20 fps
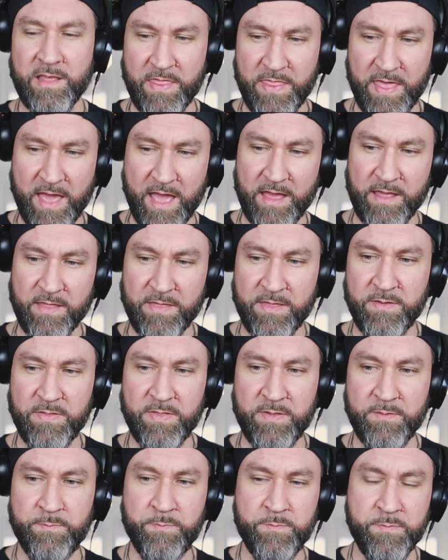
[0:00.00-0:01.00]
that
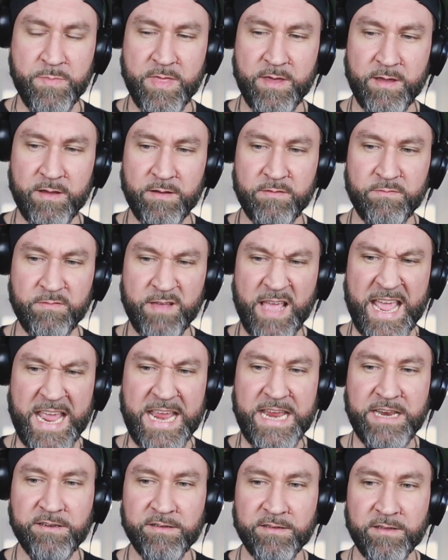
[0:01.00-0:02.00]
the
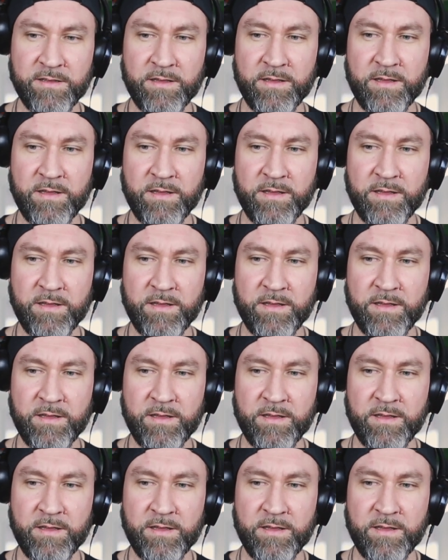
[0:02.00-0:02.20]
heat,